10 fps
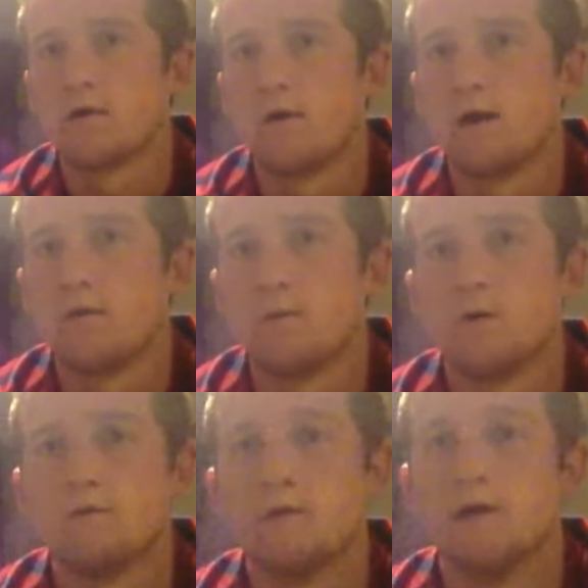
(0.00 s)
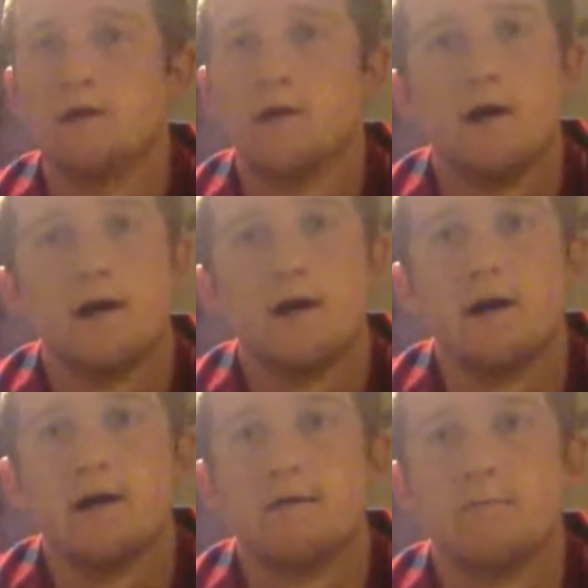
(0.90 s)
ground, you won't
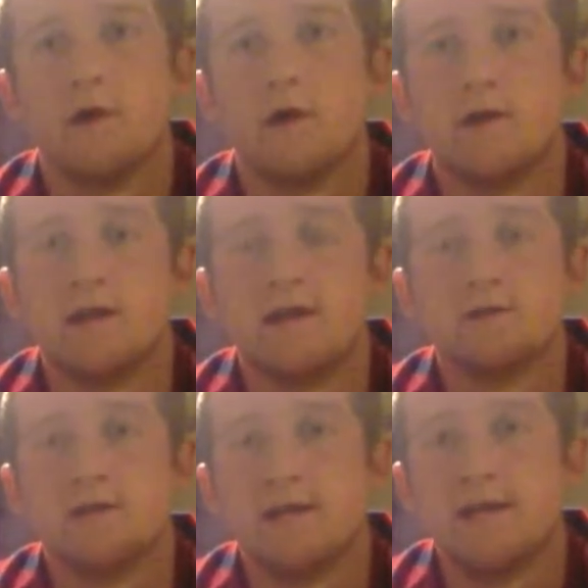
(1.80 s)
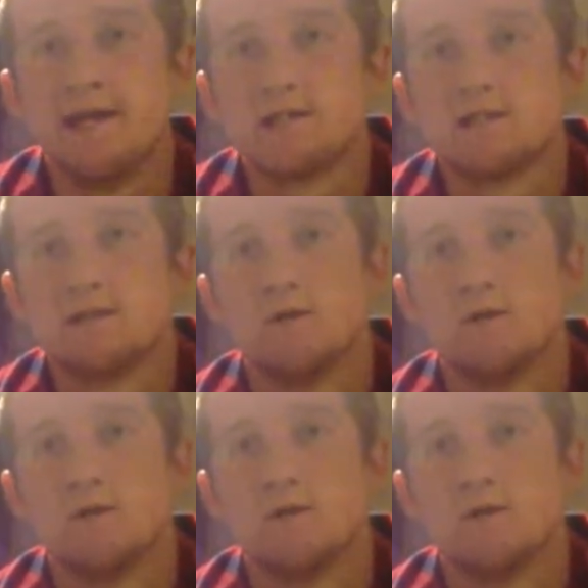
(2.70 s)
be injuring your knees